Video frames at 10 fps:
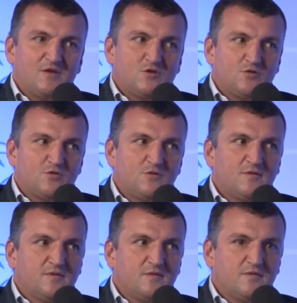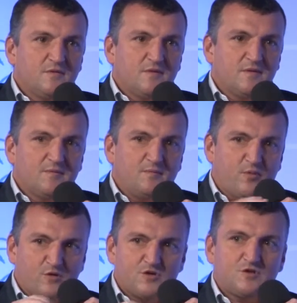to
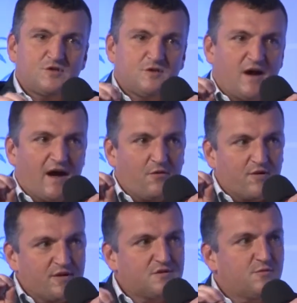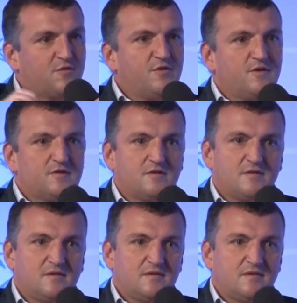push our entrepreneurs,